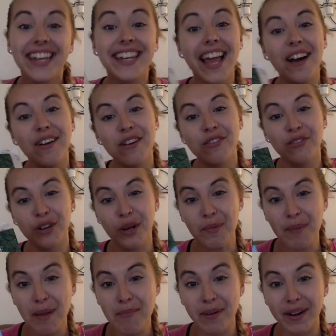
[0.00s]
Now, if you
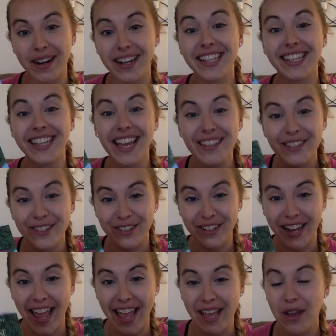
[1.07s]
remember,
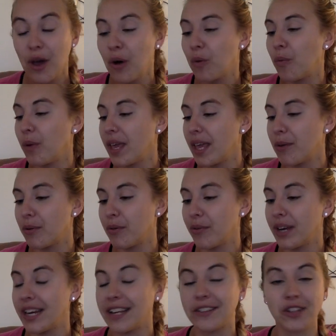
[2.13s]
yesterday we were
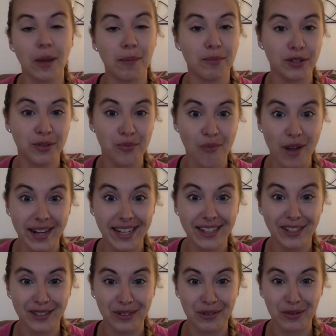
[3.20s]
reading chapters 1
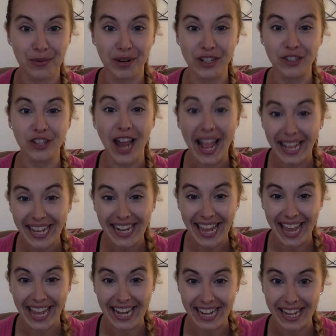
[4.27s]
and 2, where Jack
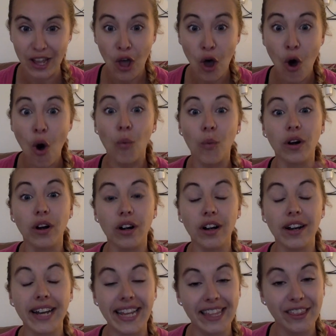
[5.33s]
and Annie
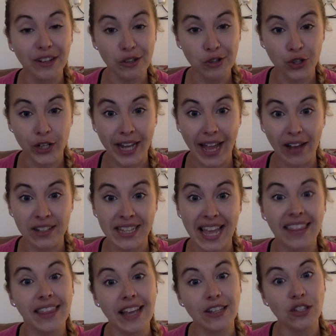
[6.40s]
were in their treehouse
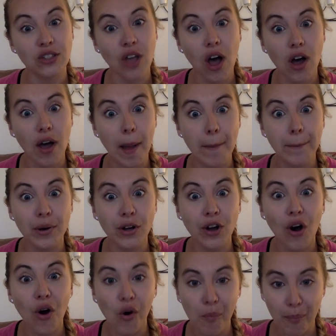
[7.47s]
and they saw a book
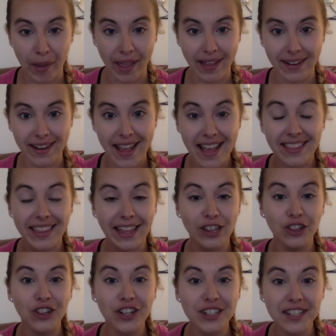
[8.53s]
open. They
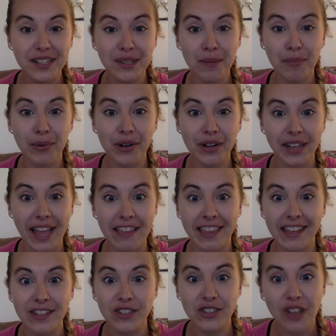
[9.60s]
looked at the book and
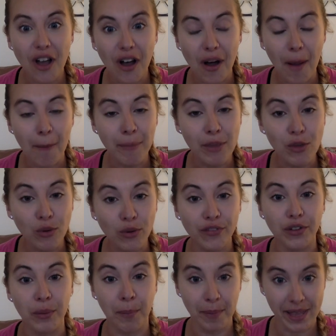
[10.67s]
they saw a
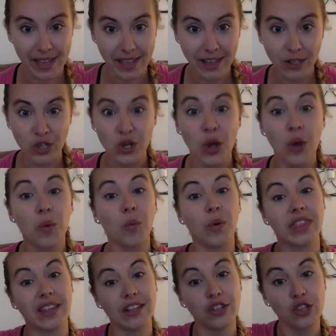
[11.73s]
beautiful beach
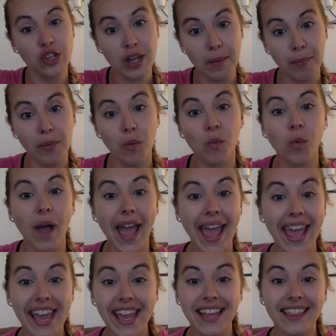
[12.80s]
with a ship
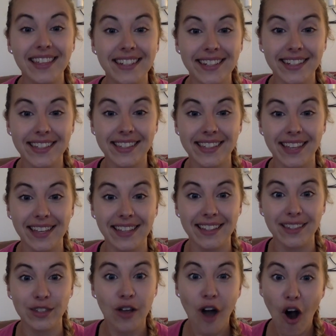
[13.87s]
way in the
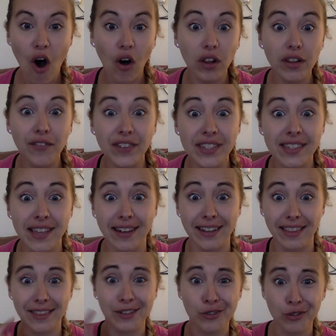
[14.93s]
distance. All of a
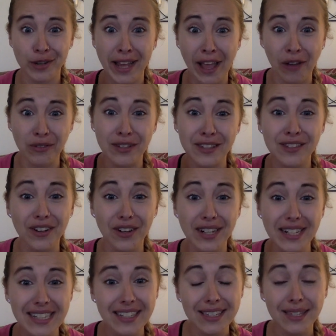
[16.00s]
sudden, the treehouse
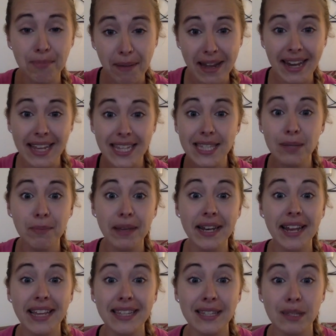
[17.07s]
started to spin and
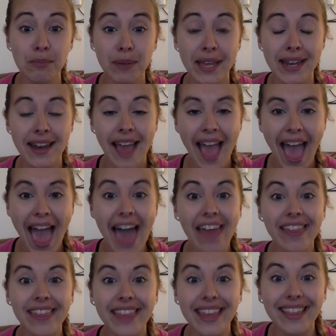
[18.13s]
spin and spin,
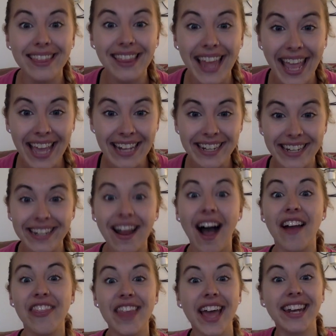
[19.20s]
and they landed
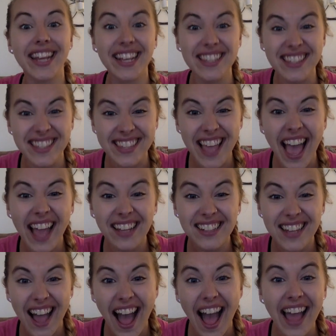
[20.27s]
on that
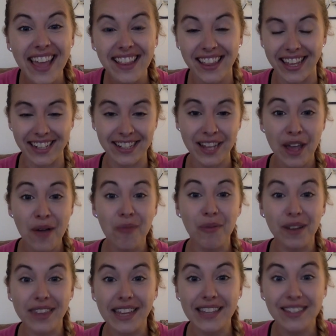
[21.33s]
exact island
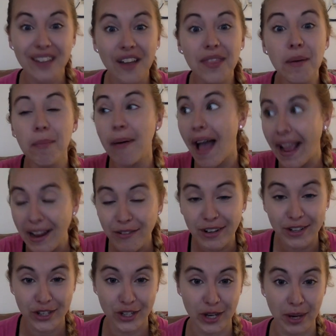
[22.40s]
where they saw the
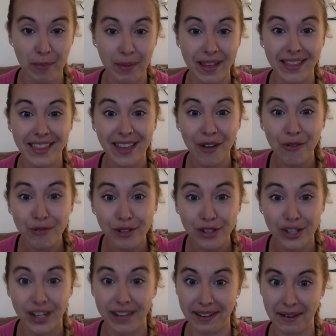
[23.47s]
pirate ship in the
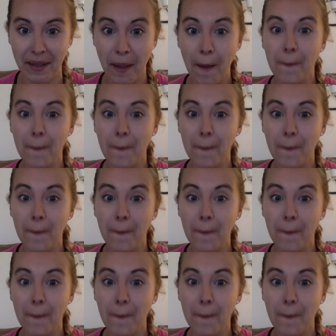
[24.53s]
ocean.